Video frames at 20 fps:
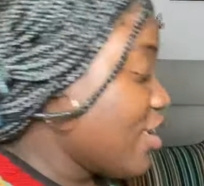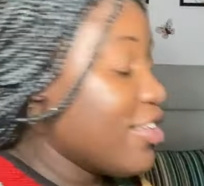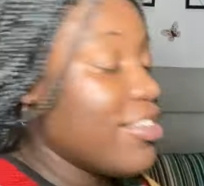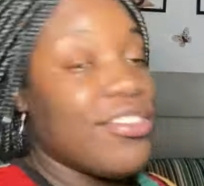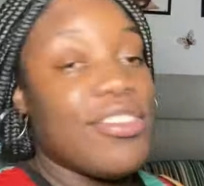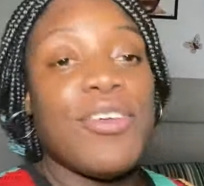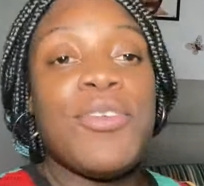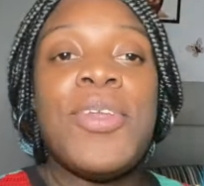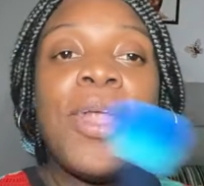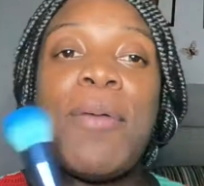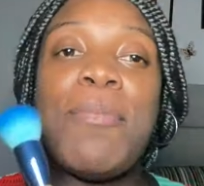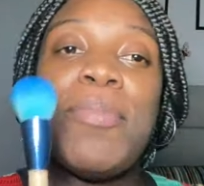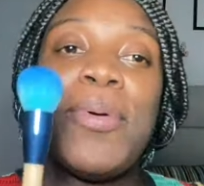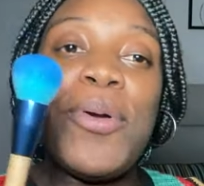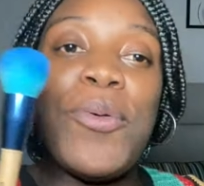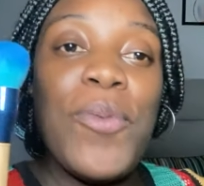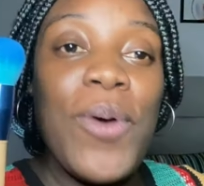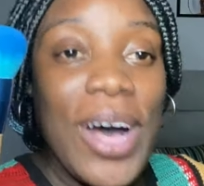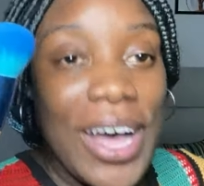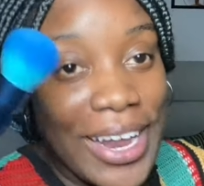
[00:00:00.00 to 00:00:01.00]
So
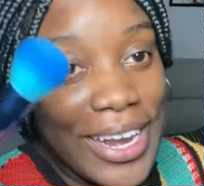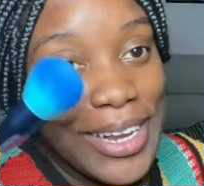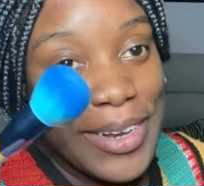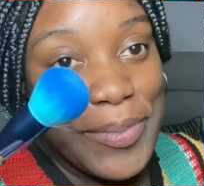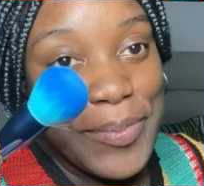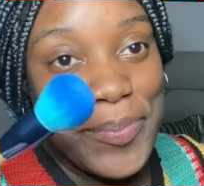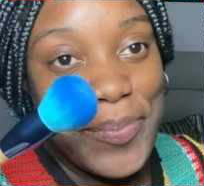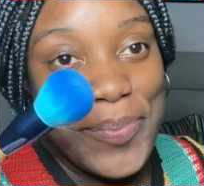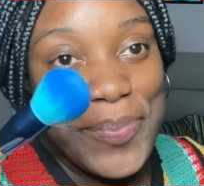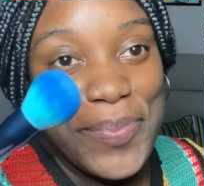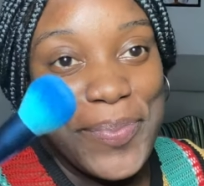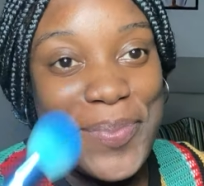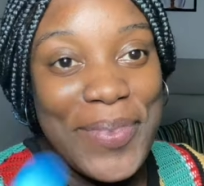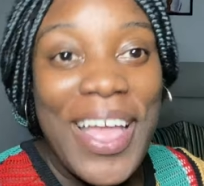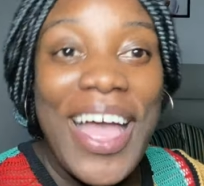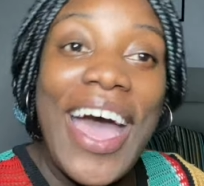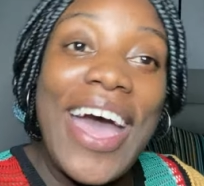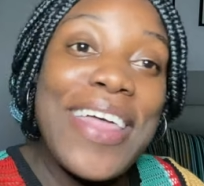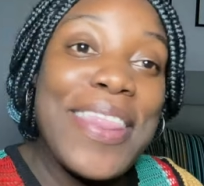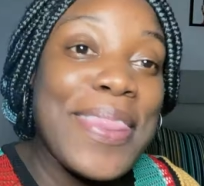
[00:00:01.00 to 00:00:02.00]
number one,
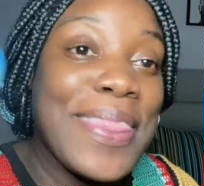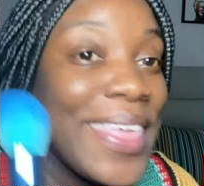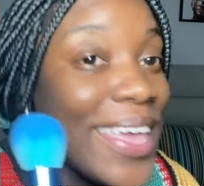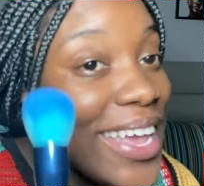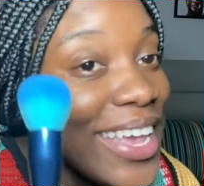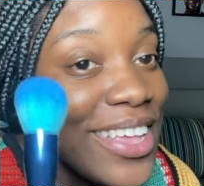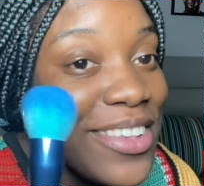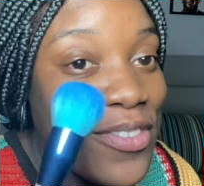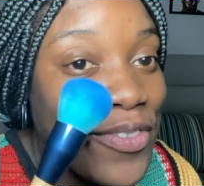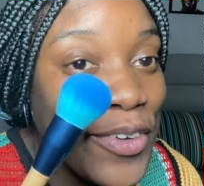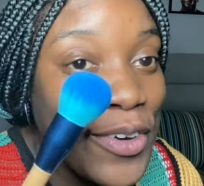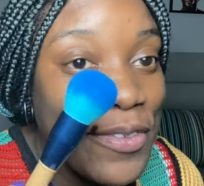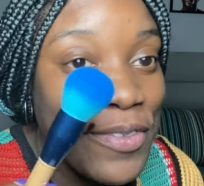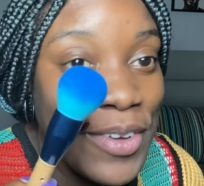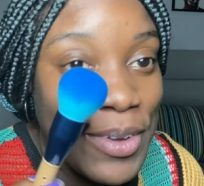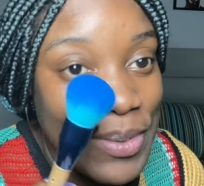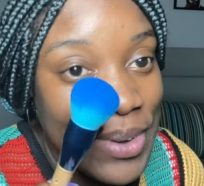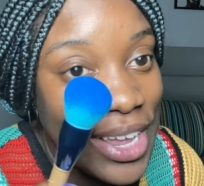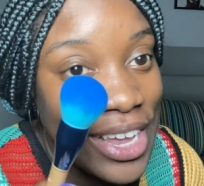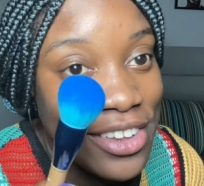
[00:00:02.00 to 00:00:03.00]
I think it's for
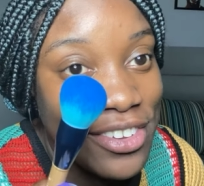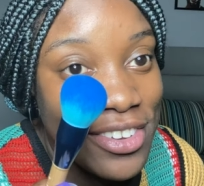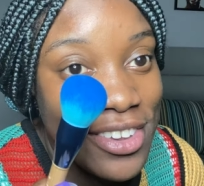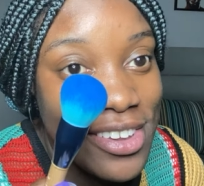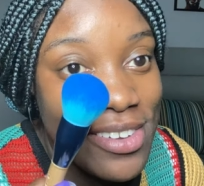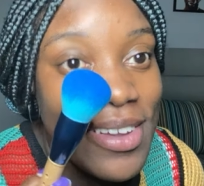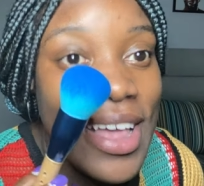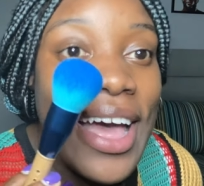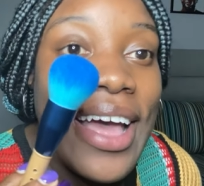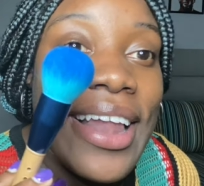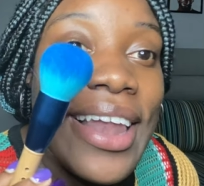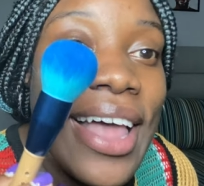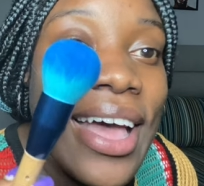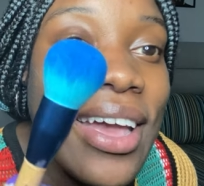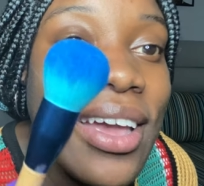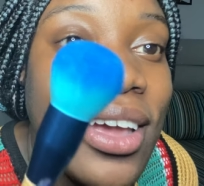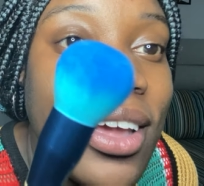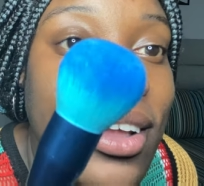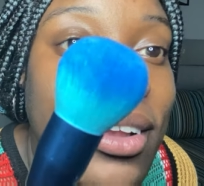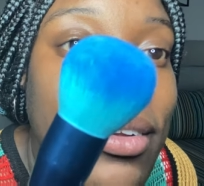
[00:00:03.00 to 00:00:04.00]
foundation. I
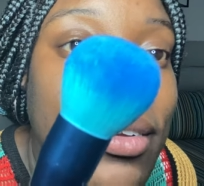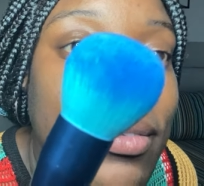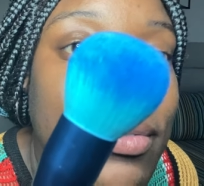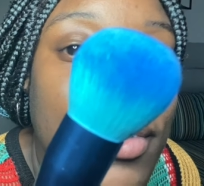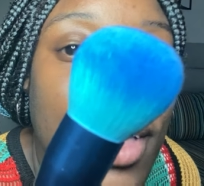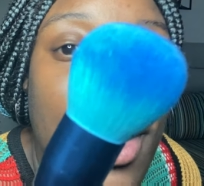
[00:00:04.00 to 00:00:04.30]
like it.